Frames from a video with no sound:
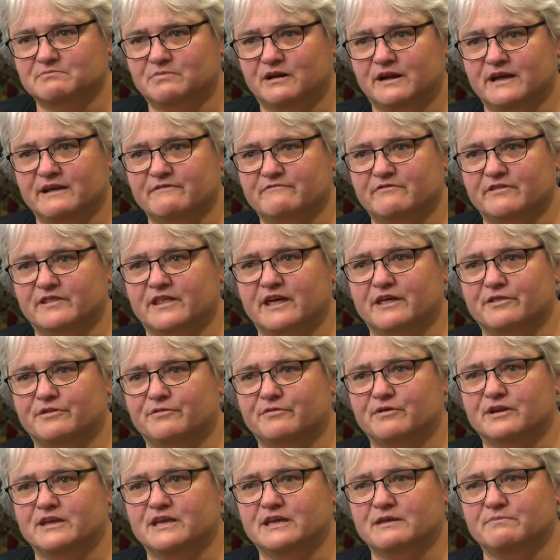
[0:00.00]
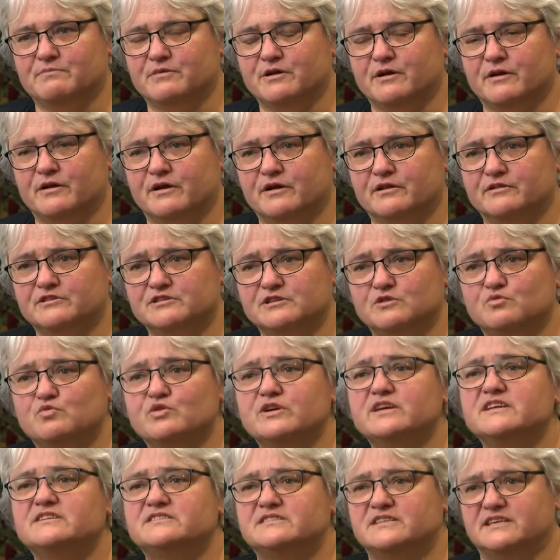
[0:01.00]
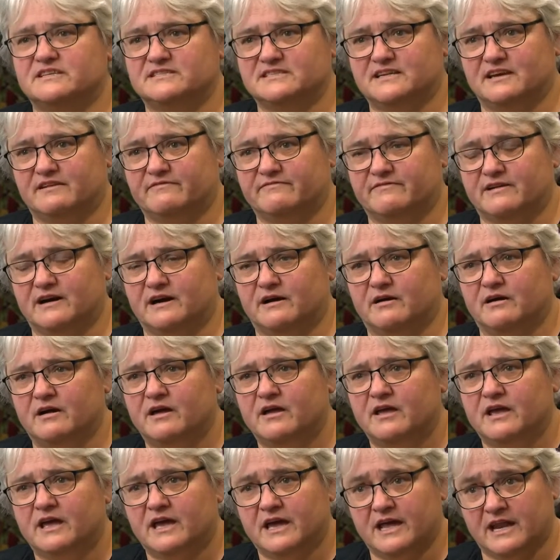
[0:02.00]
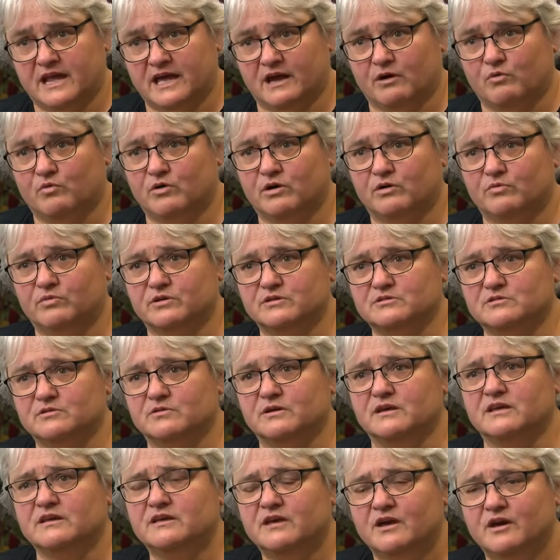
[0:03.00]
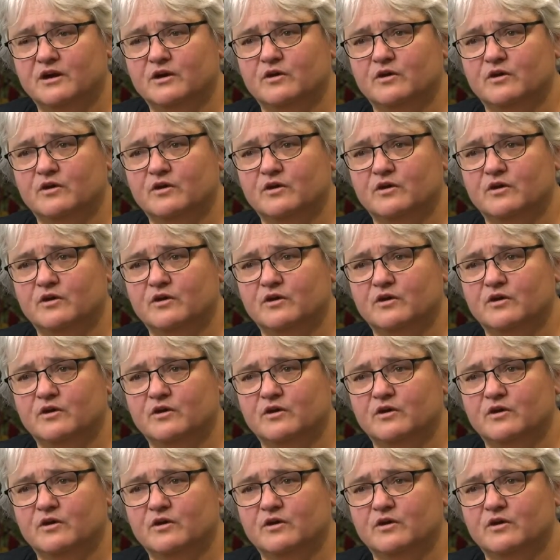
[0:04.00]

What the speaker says: plan for that 3-year period. So we assess how far and how well we're doing.